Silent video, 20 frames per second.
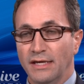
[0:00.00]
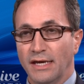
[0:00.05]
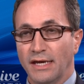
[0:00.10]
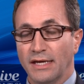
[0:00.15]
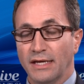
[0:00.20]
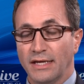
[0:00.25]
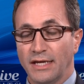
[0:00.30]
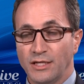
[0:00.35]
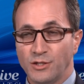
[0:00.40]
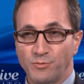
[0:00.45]

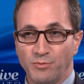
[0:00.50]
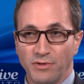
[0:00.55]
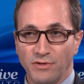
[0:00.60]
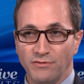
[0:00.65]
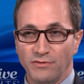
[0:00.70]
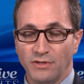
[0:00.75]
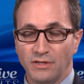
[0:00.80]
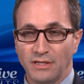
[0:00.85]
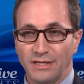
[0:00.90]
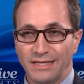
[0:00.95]
and
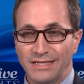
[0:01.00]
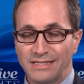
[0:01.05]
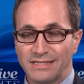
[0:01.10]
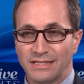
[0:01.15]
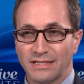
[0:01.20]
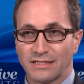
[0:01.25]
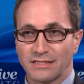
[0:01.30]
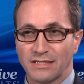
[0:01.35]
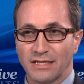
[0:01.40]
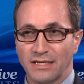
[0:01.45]
HPV
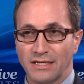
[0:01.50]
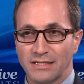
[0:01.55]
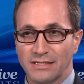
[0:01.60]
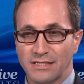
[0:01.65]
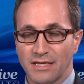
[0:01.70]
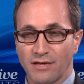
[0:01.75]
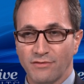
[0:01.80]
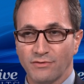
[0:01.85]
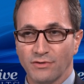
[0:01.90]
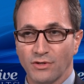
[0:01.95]
E6 and
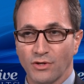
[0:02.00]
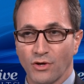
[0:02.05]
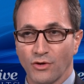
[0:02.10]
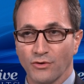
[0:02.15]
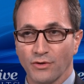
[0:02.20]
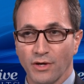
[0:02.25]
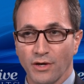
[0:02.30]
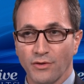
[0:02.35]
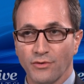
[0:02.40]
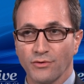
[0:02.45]
E7
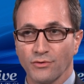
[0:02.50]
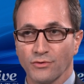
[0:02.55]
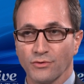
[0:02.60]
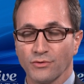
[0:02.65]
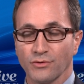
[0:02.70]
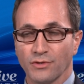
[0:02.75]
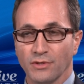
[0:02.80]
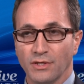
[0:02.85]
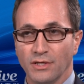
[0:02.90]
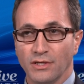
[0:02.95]
are
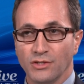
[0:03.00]
other